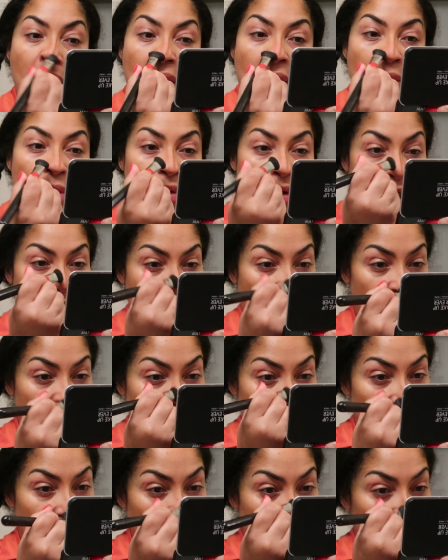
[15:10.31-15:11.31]
hold that
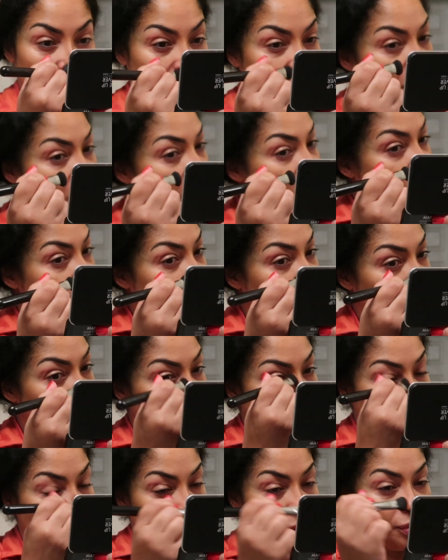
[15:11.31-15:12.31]
against them, you
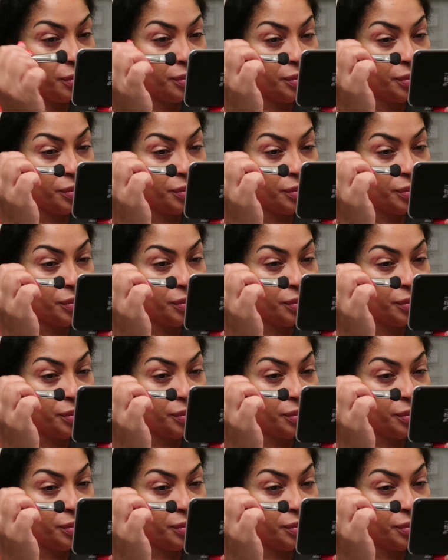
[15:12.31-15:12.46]
know.